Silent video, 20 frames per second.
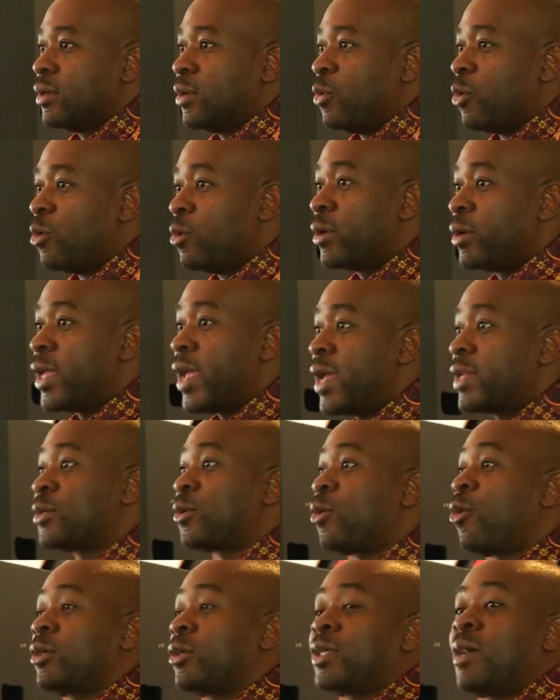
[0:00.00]
We'll
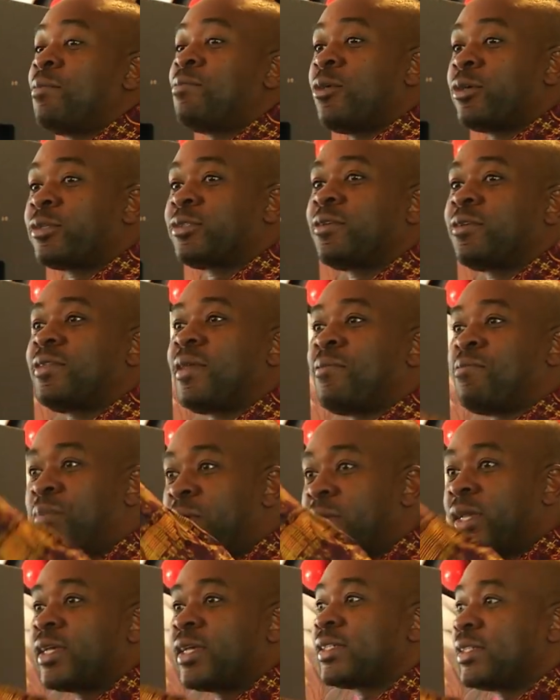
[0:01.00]
headquarter most of the
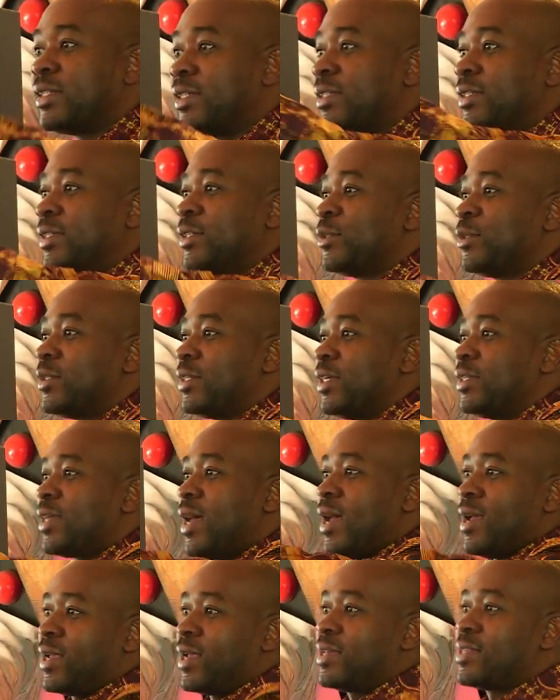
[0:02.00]
biggest institutions.
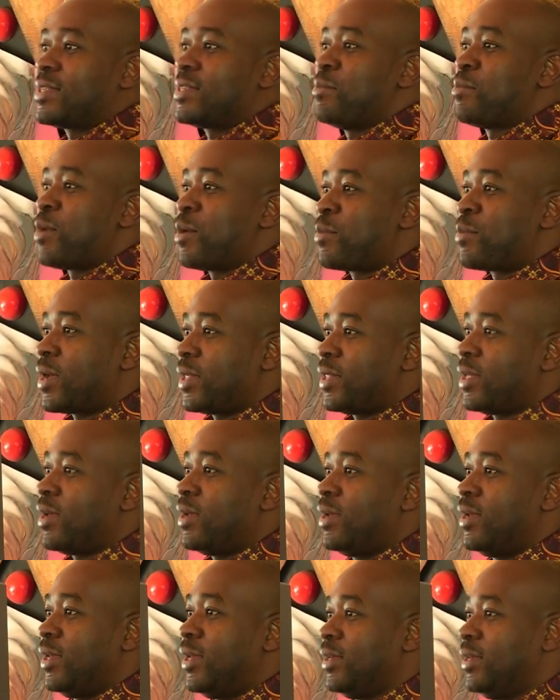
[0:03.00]
I can see my brother
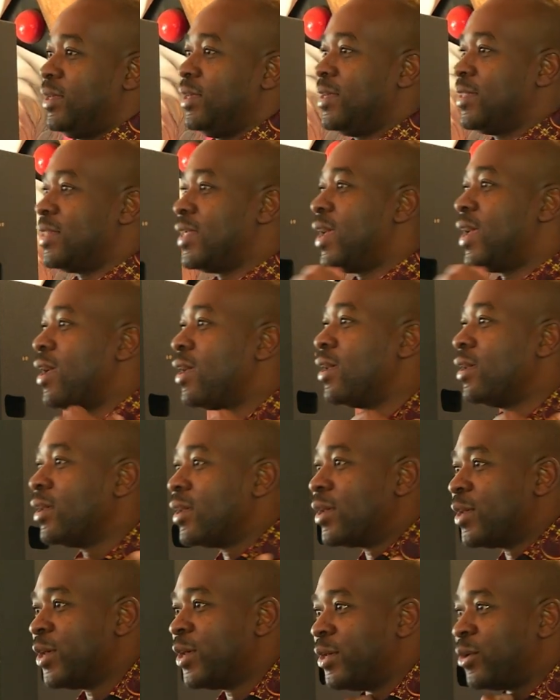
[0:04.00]
E there,
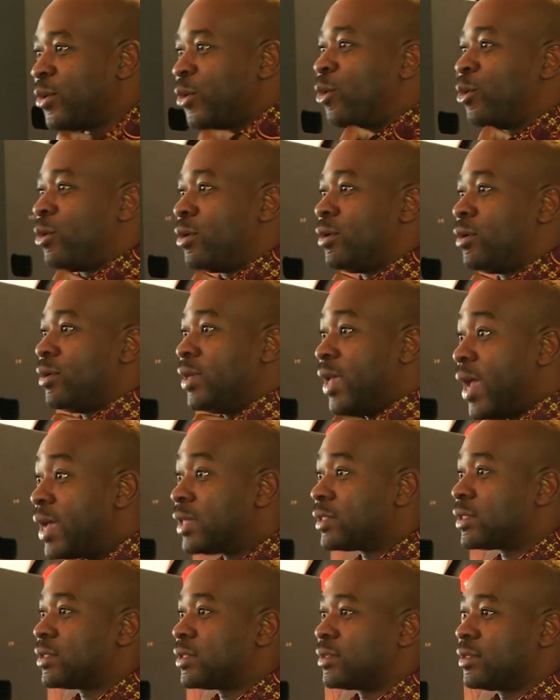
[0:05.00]
you know.
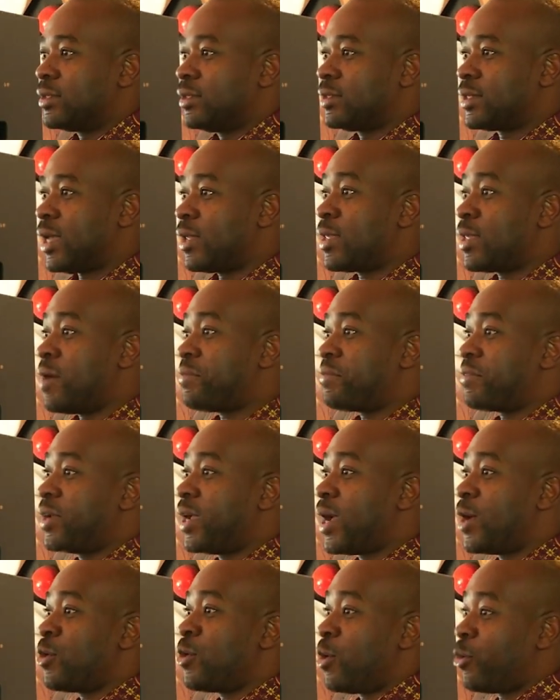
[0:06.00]
Yes, South
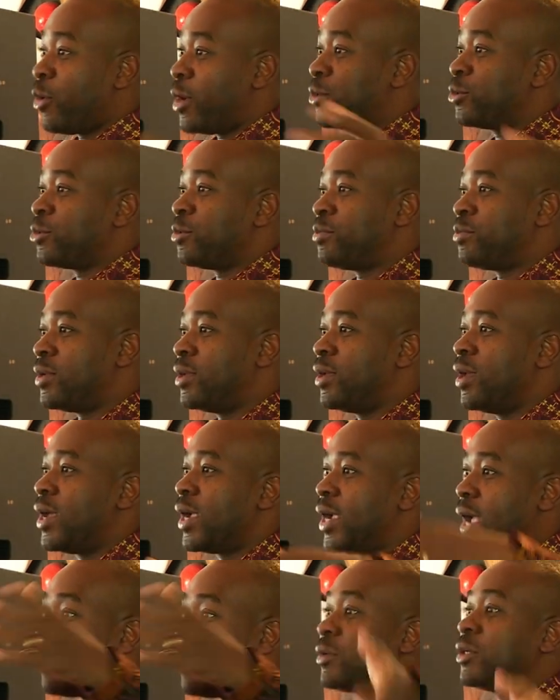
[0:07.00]
Africa, you are going to be
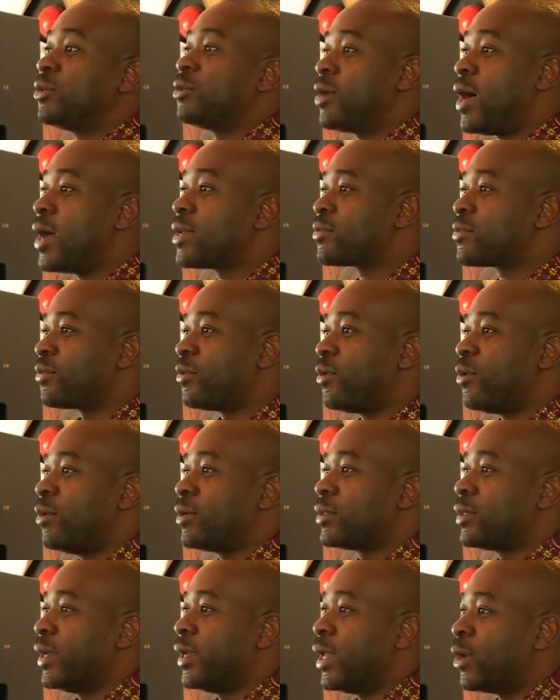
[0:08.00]
coming to us
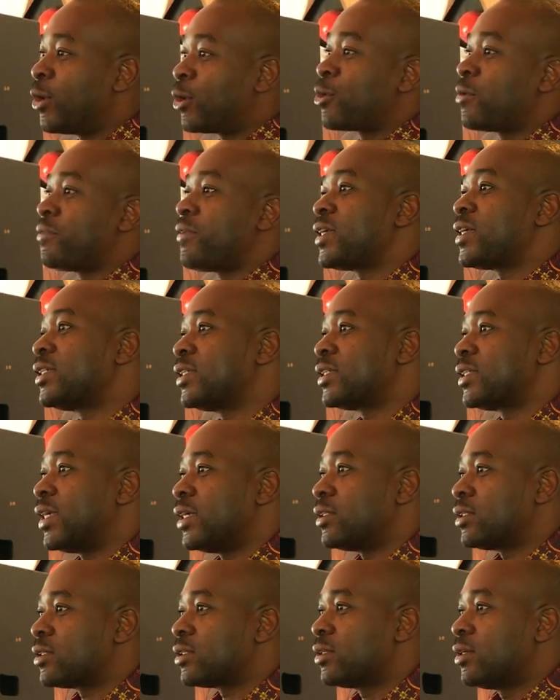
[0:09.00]
for a lot of
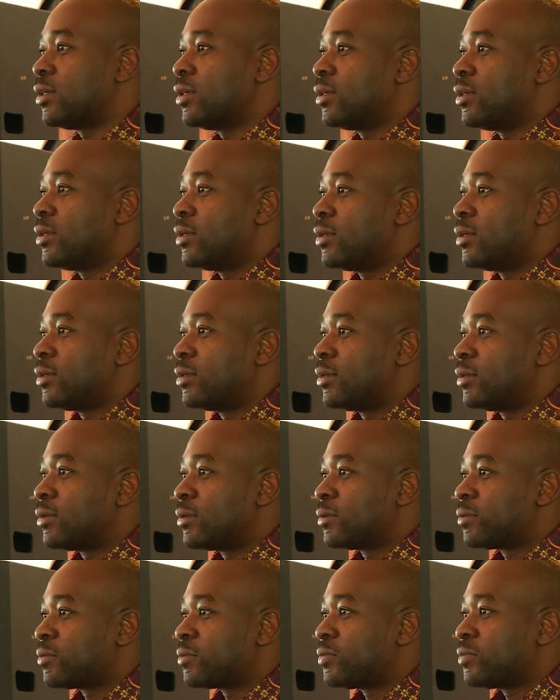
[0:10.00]
assistance.
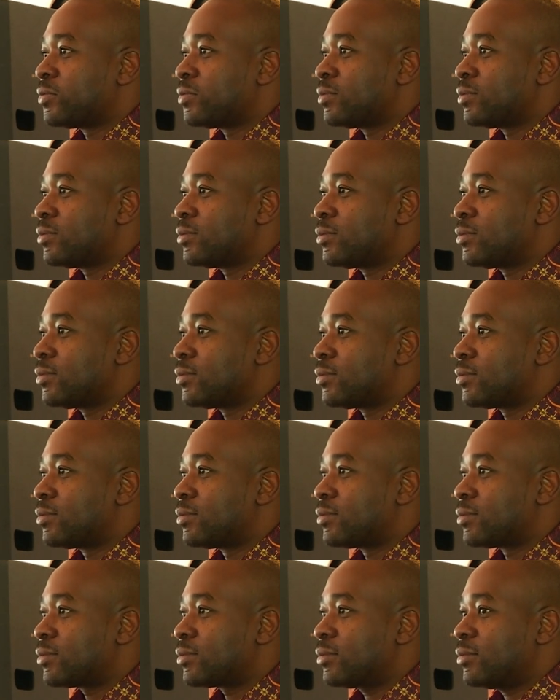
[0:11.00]

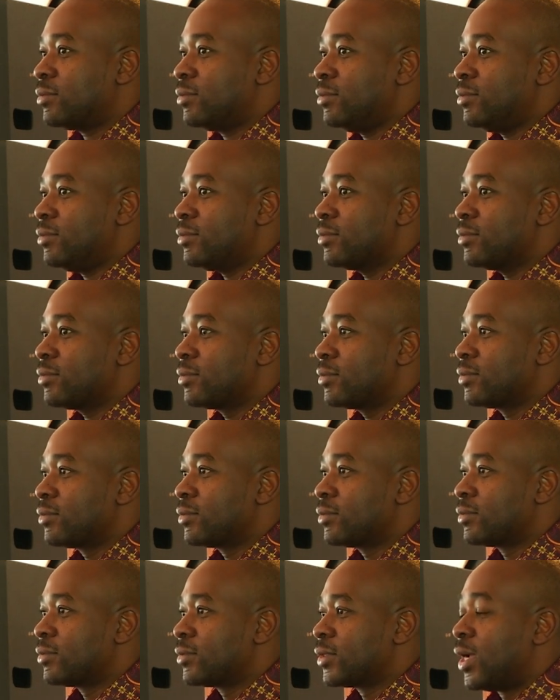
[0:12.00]

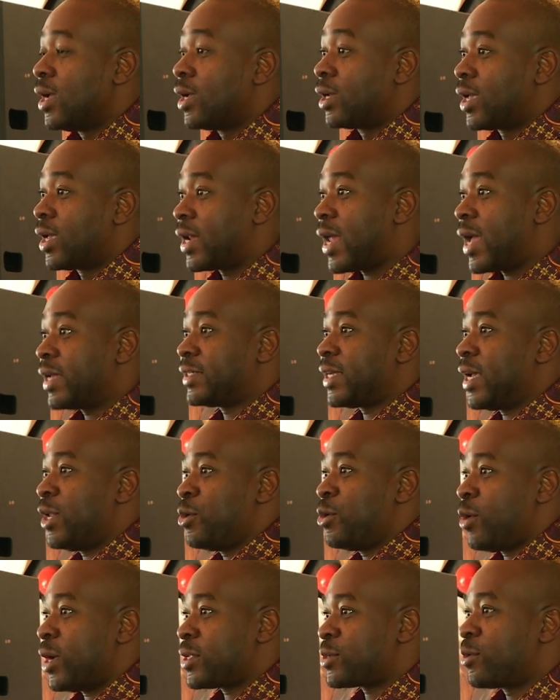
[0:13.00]
Can I tell
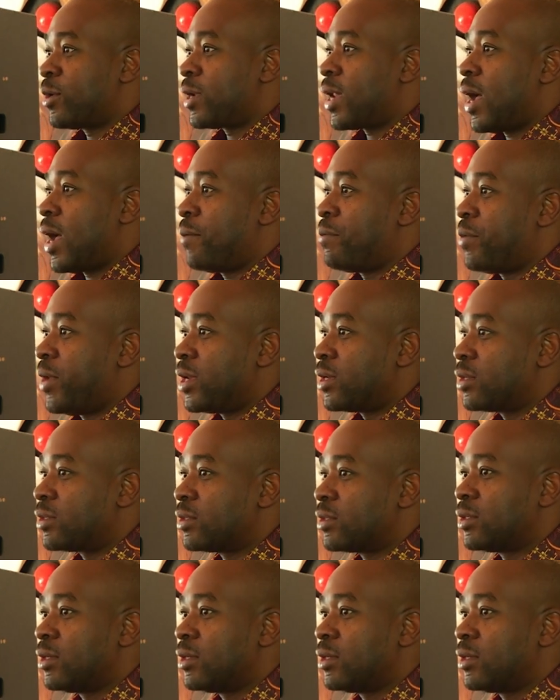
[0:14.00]
you what's going to happen?